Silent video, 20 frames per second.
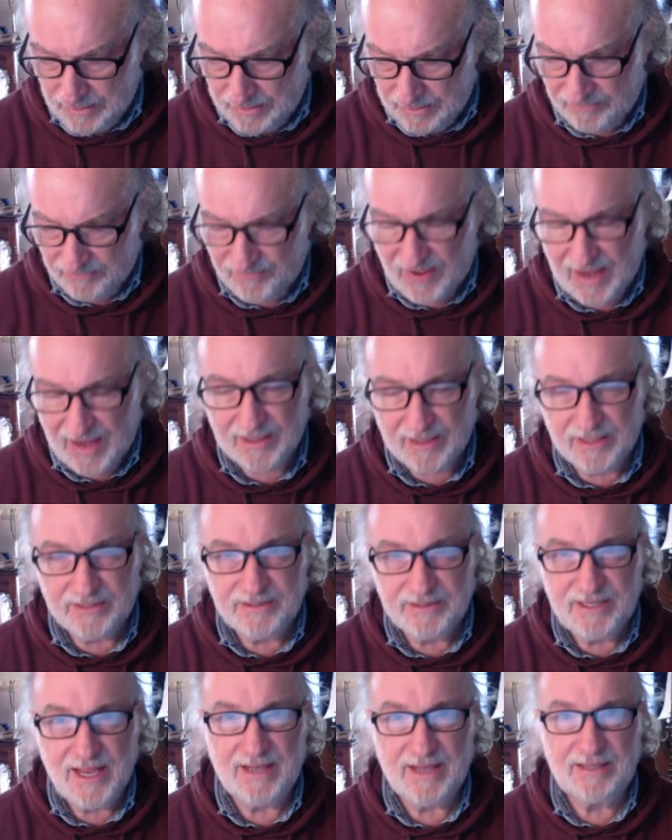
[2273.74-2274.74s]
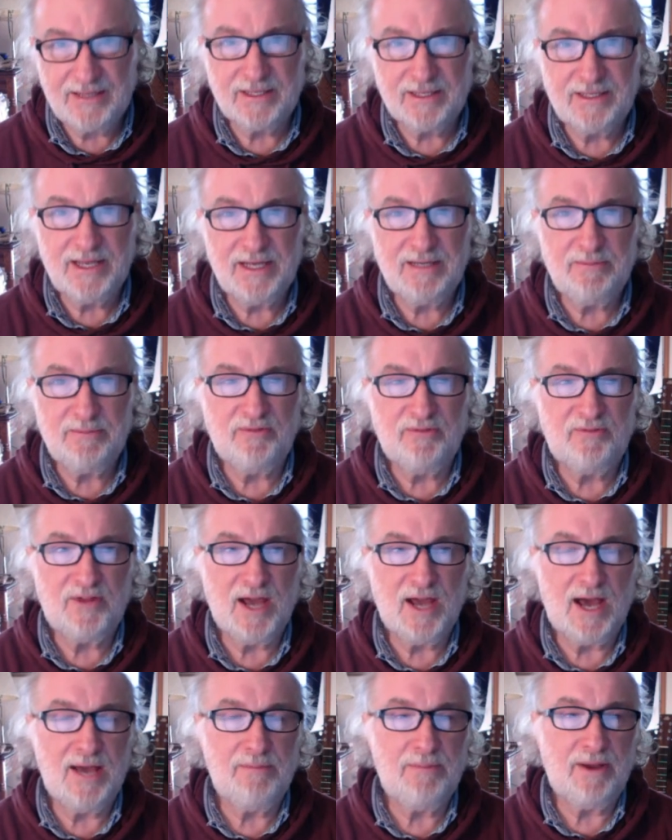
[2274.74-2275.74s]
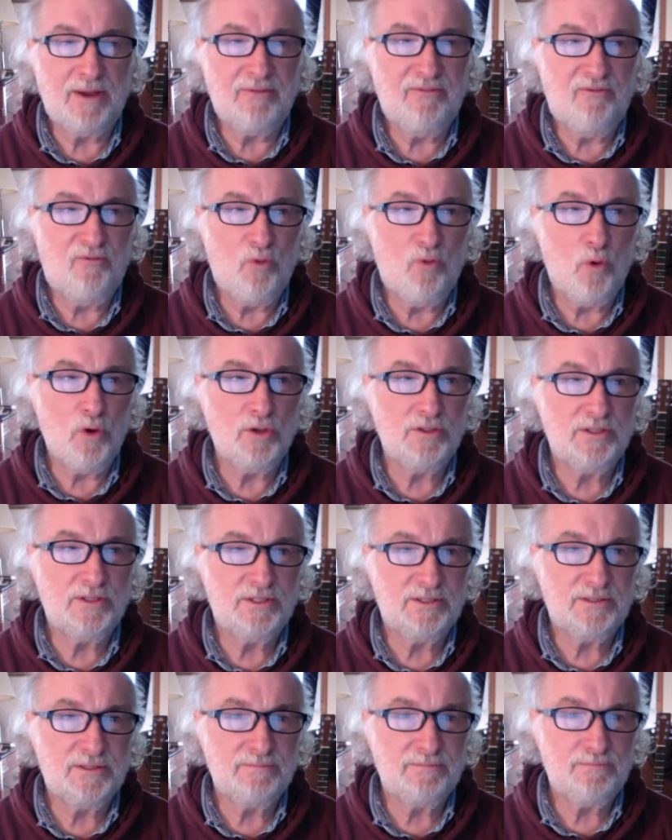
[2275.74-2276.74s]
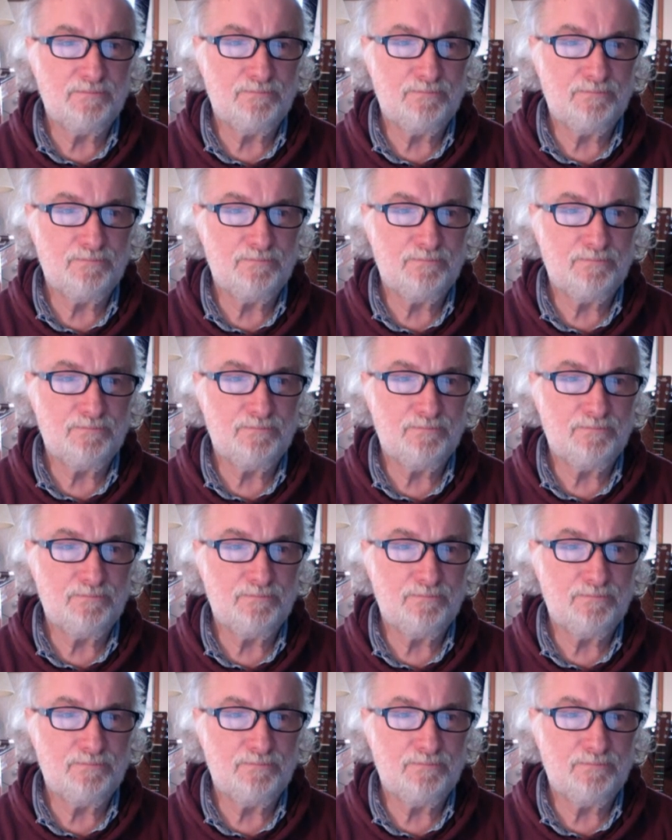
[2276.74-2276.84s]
The violent take the kingdom of God by force.